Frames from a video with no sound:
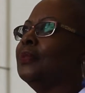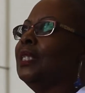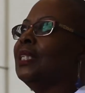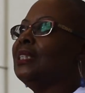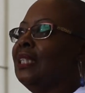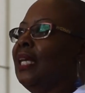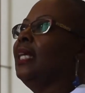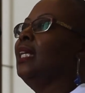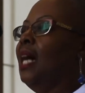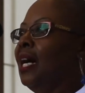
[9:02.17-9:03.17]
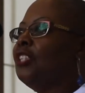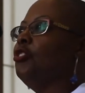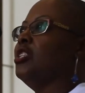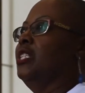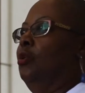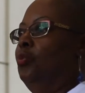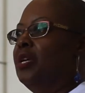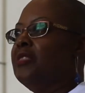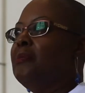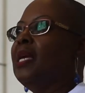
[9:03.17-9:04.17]
say, God, you're still
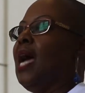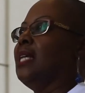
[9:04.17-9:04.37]
with me. I